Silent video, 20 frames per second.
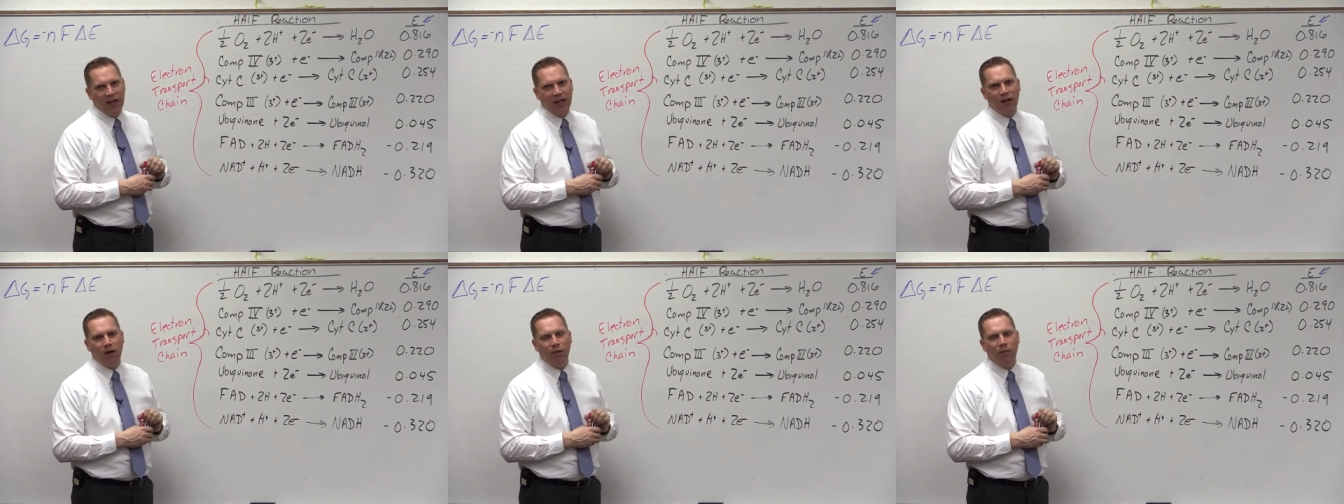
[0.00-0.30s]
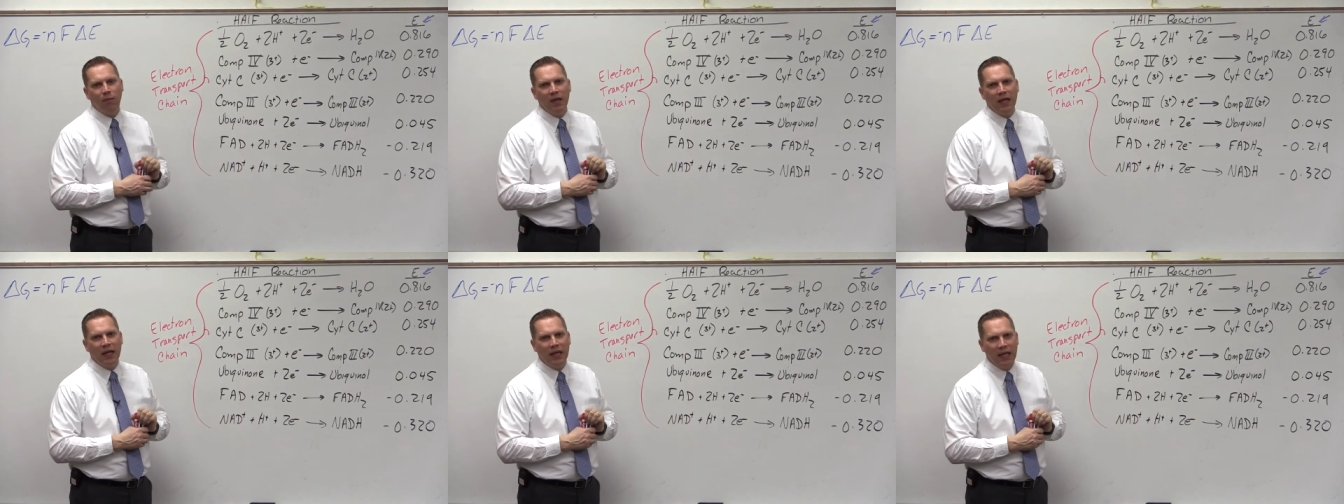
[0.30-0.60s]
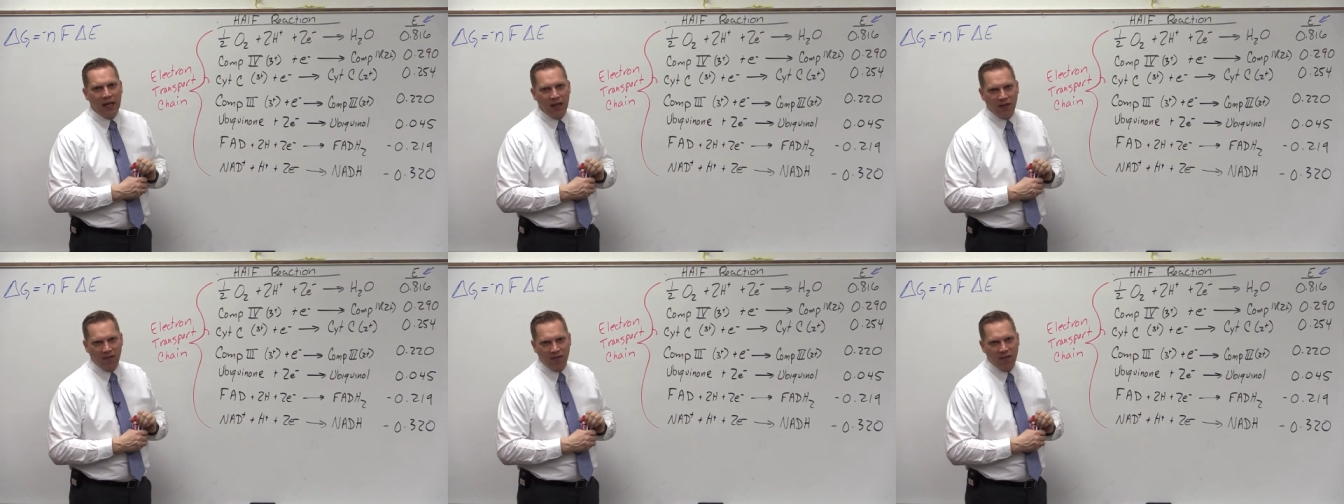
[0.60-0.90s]

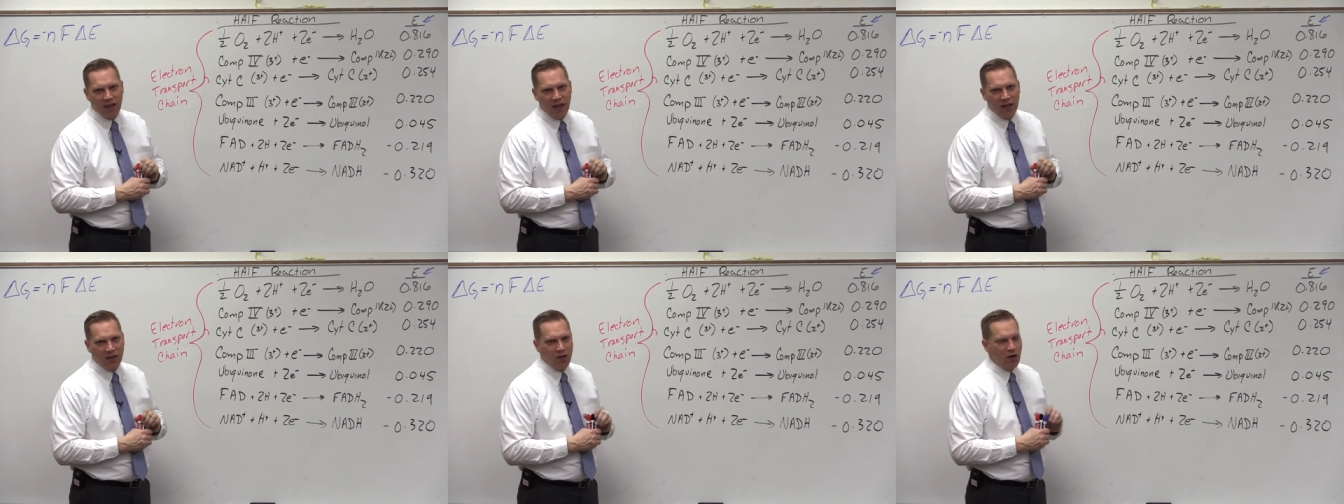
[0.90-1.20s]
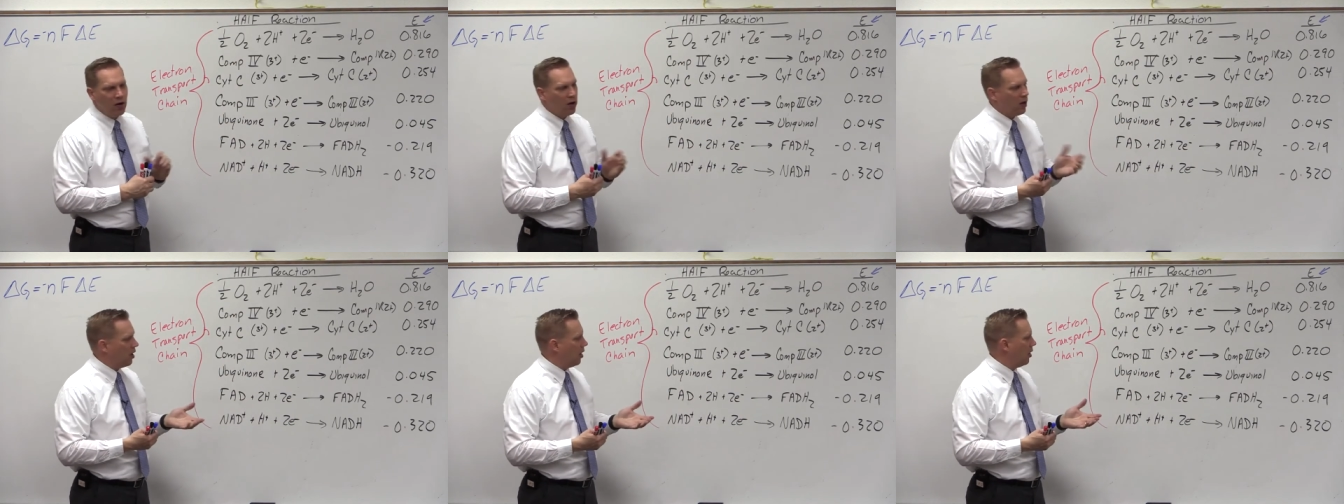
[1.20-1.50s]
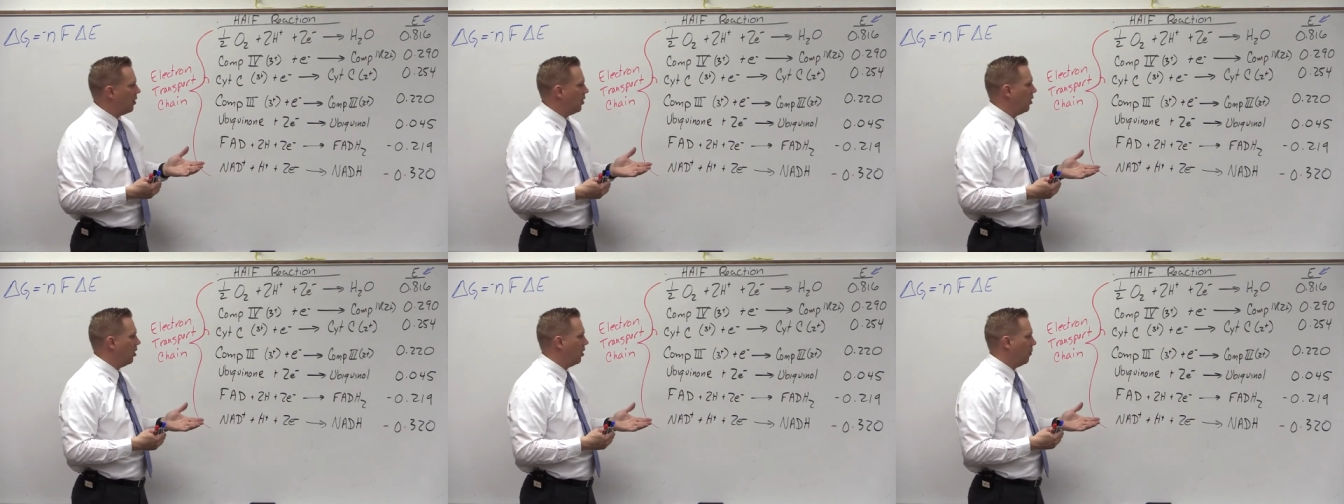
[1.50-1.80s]
intermediates that you're going
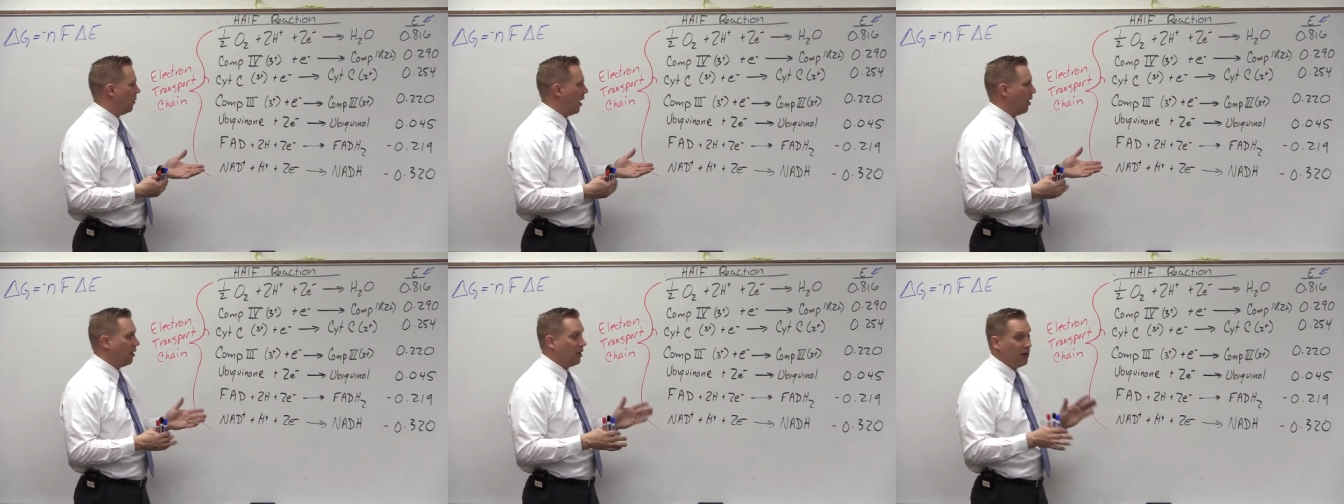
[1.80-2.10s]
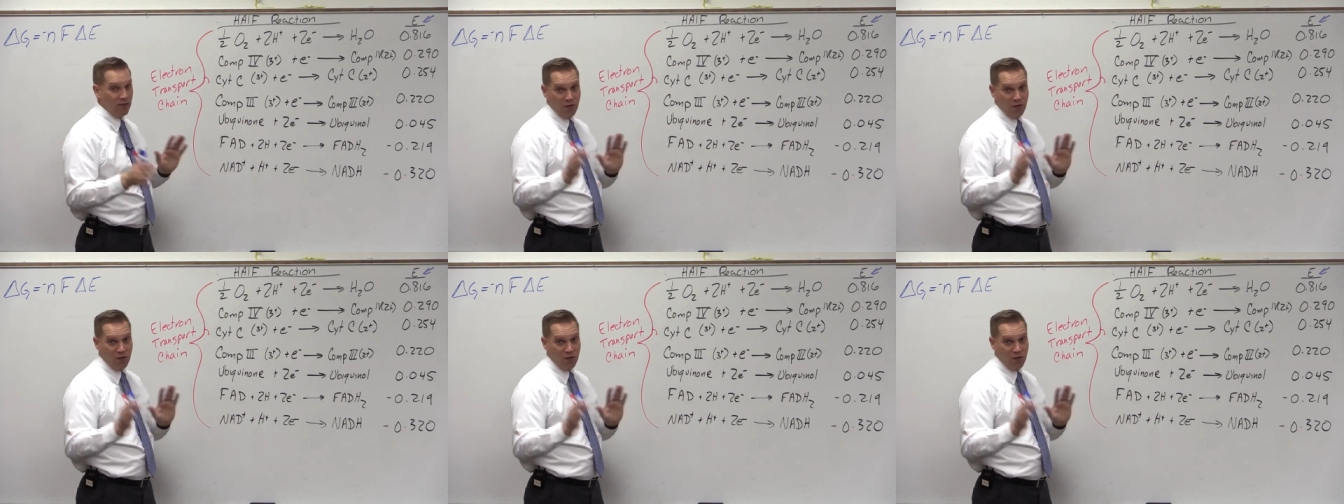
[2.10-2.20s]
to learn about.